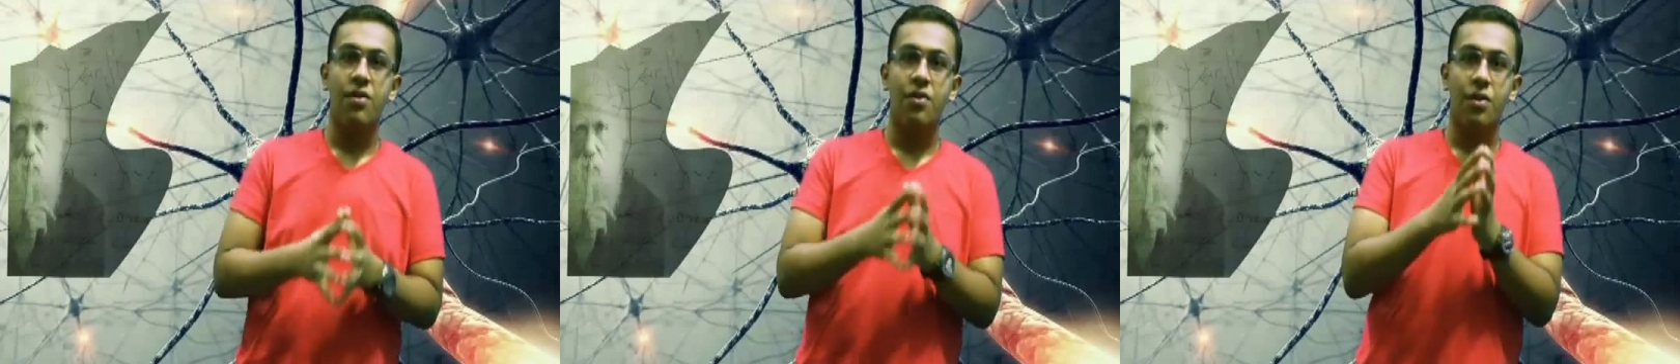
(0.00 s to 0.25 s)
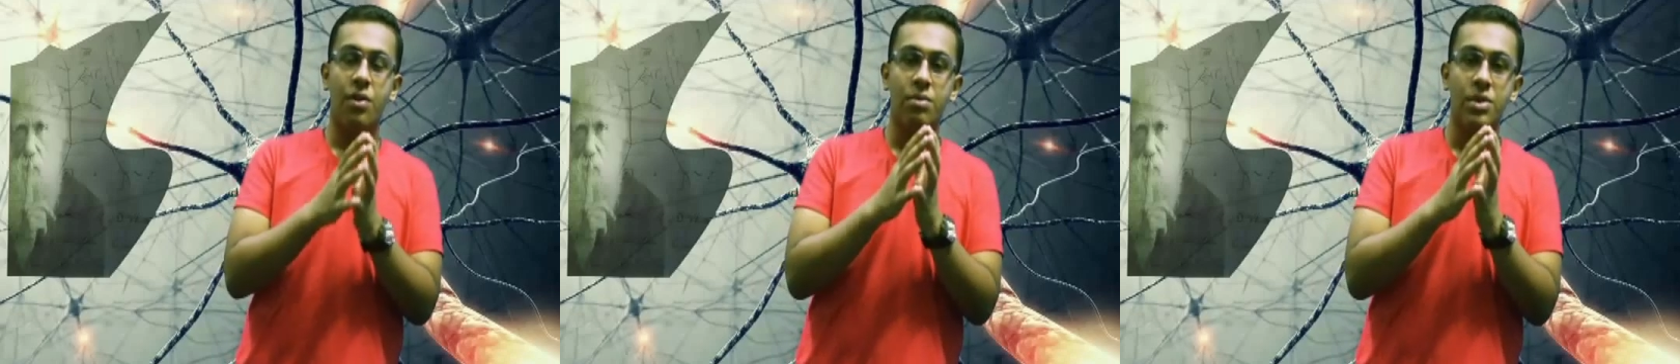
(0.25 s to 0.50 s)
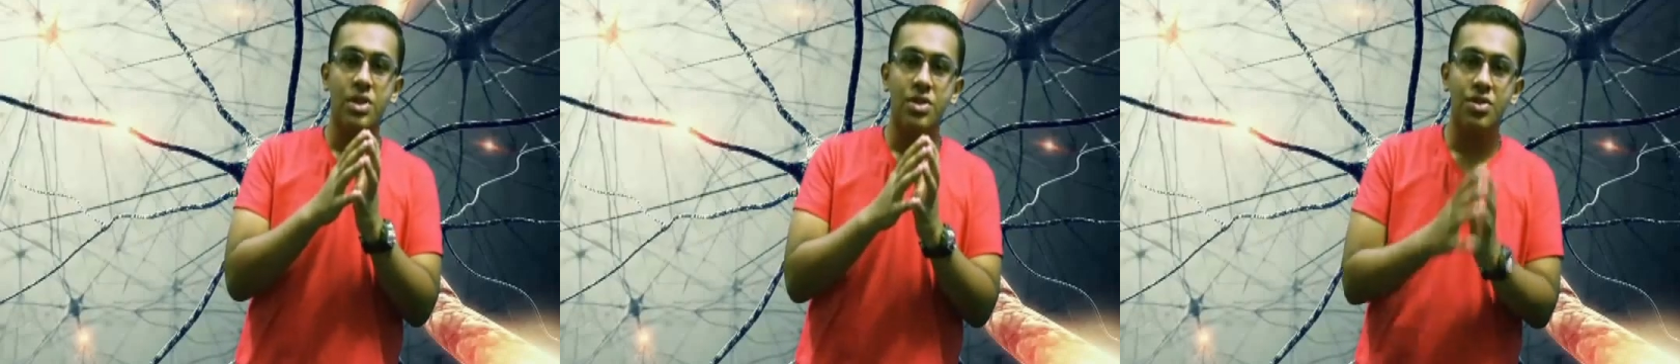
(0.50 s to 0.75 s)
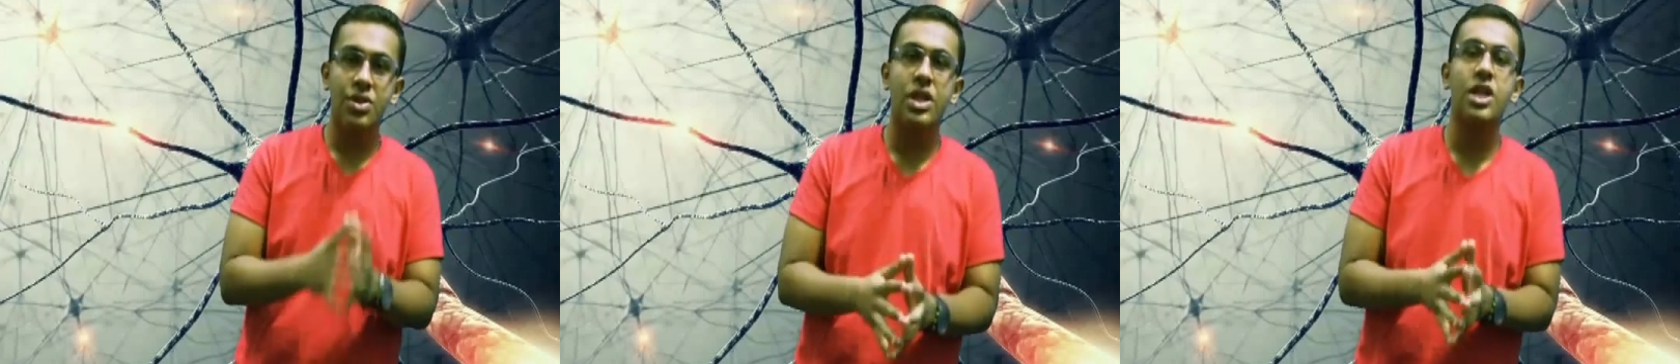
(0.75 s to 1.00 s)
from
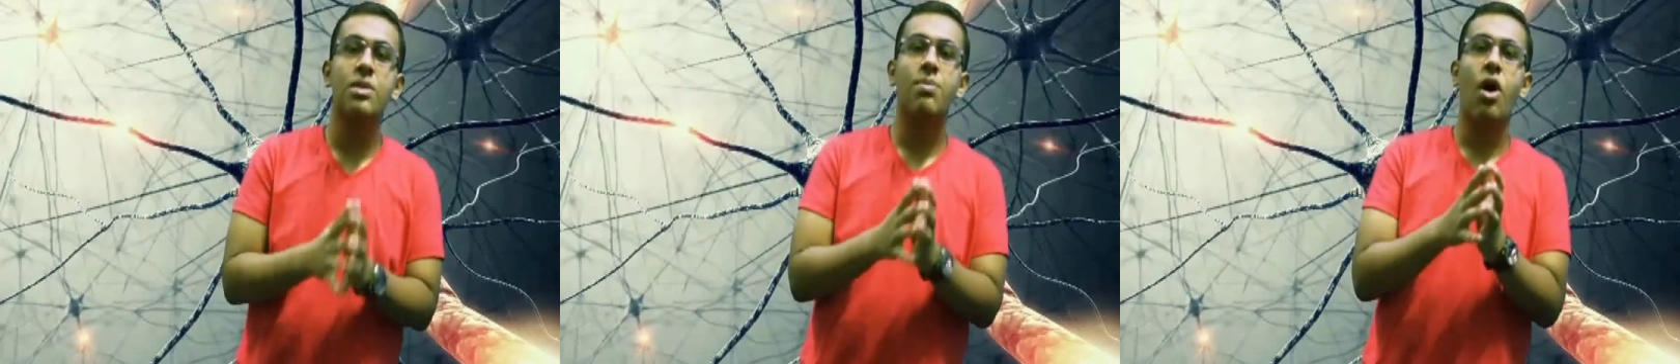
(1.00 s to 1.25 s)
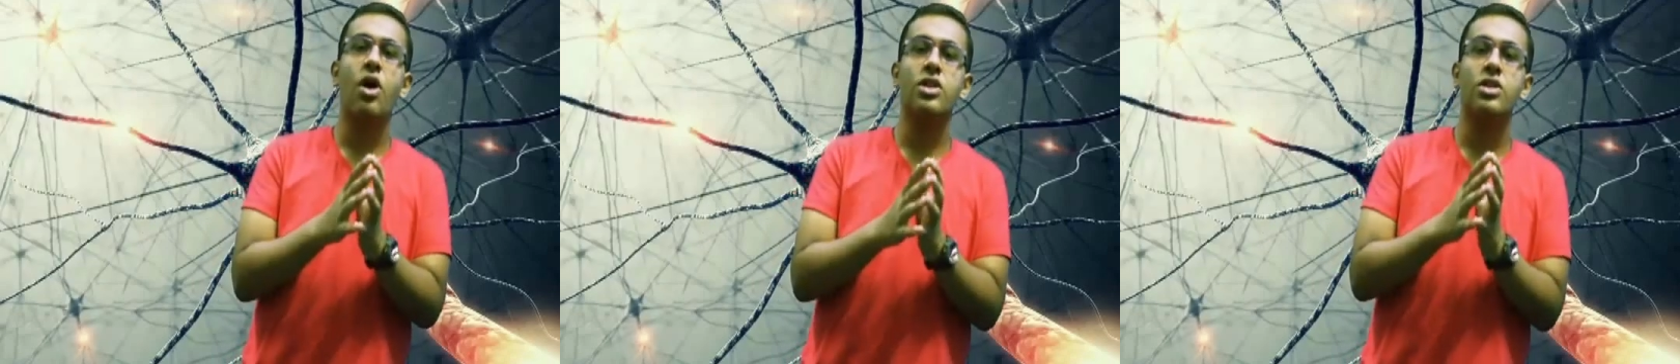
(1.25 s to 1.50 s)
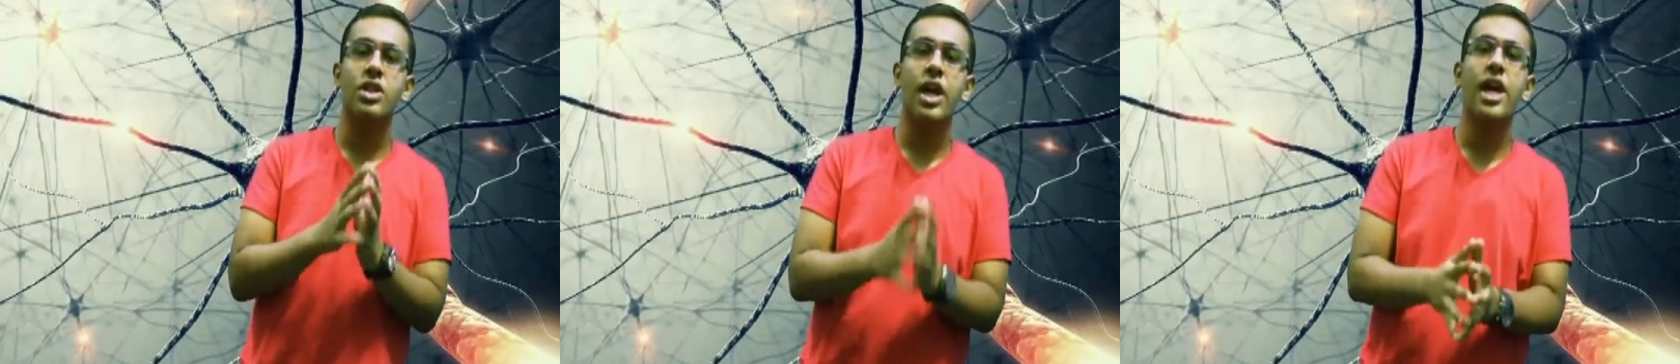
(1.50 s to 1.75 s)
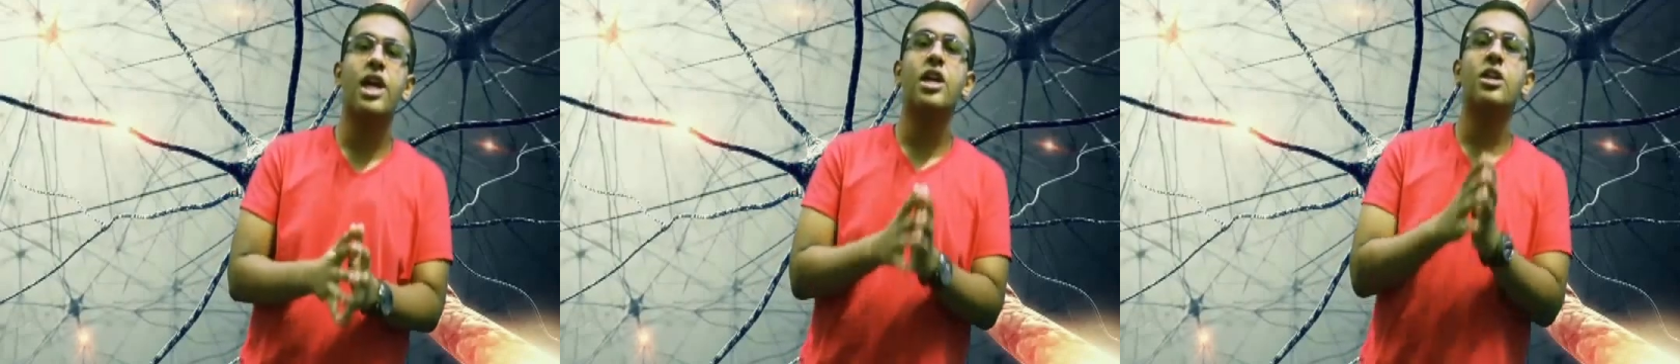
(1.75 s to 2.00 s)

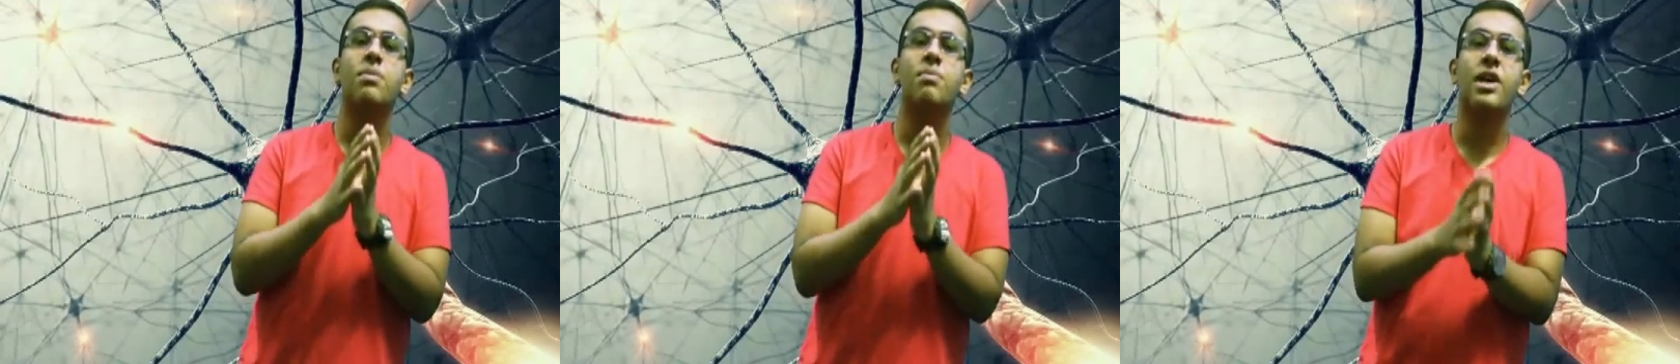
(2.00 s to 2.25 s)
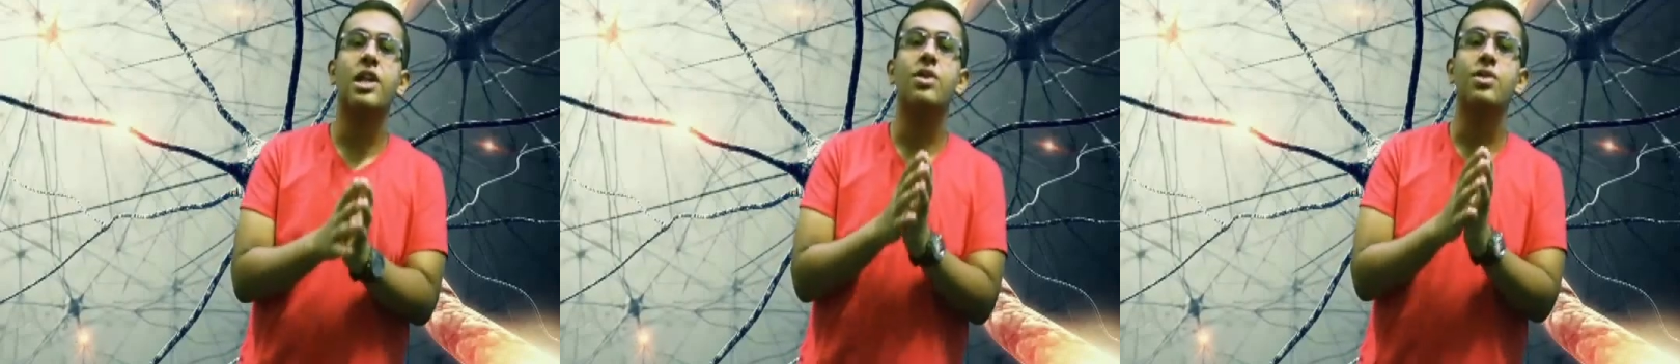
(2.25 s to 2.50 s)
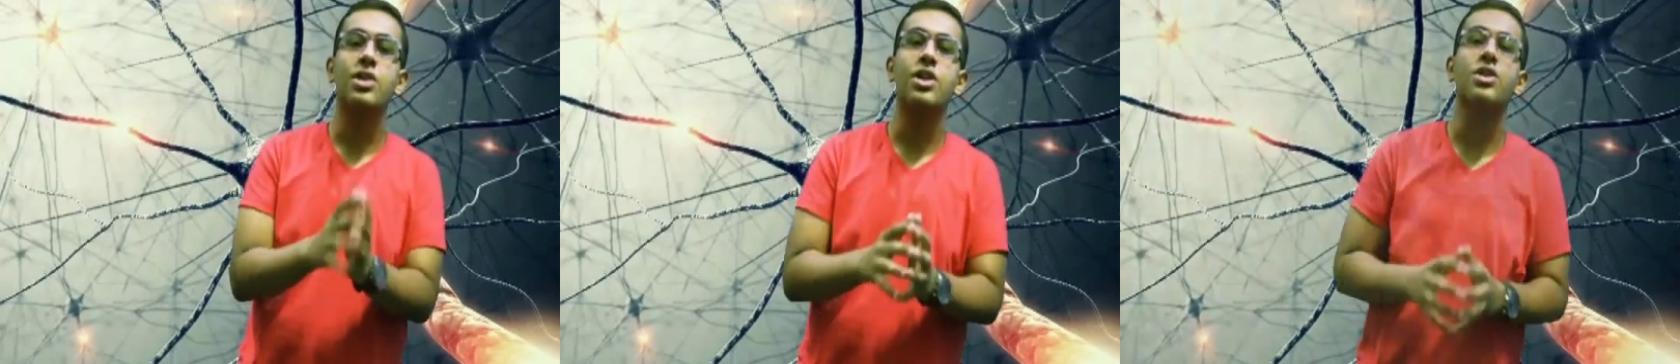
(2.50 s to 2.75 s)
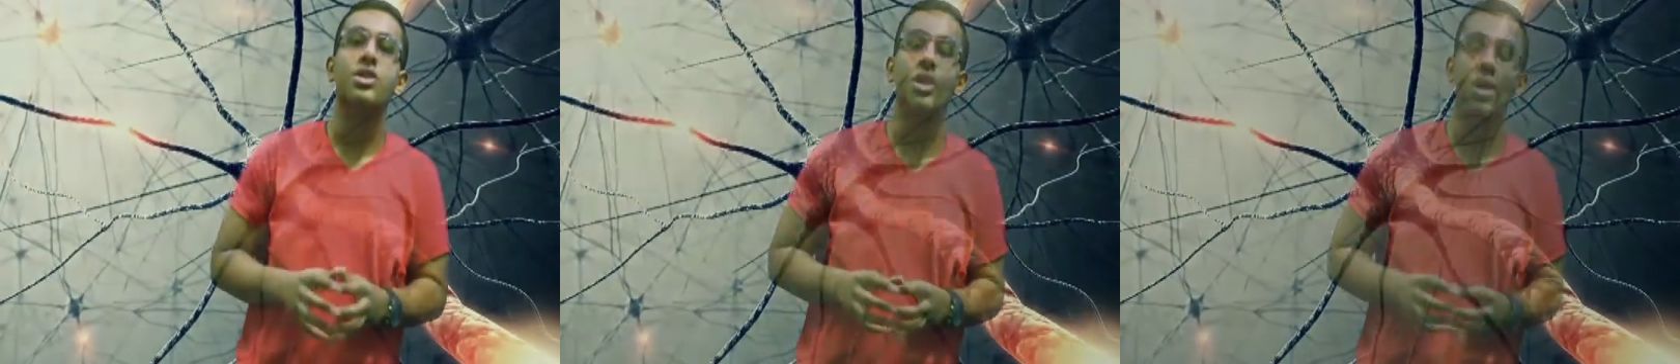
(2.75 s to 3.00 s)
3.8 billion years